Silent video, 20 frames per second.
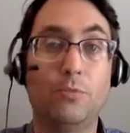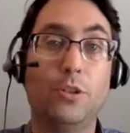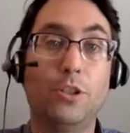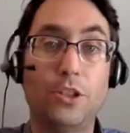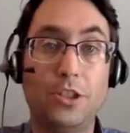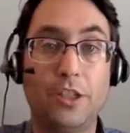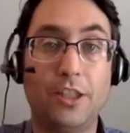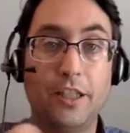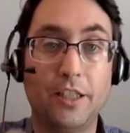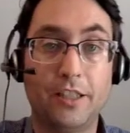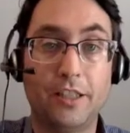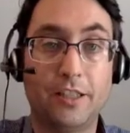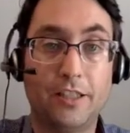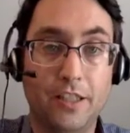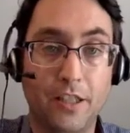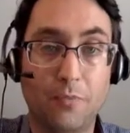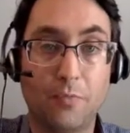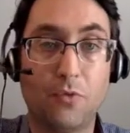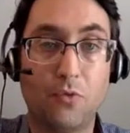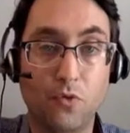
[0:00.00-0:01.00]
which is
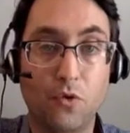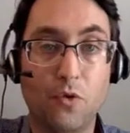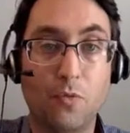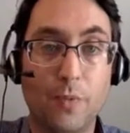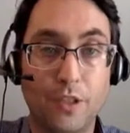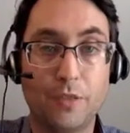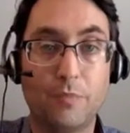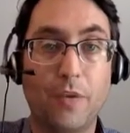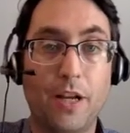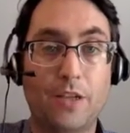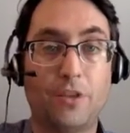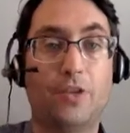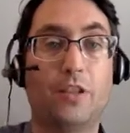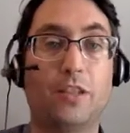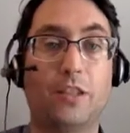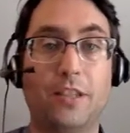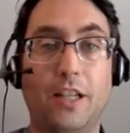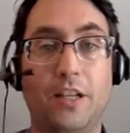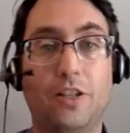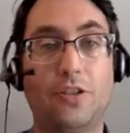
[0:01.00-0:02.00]
the performance
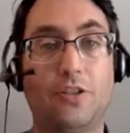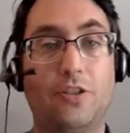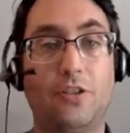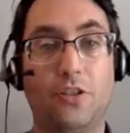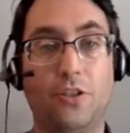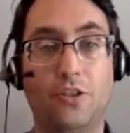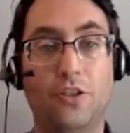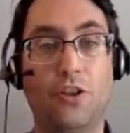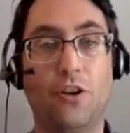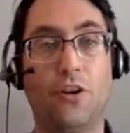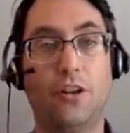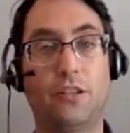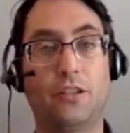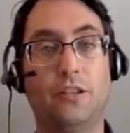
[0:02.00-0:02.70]
metrics that you're going to talk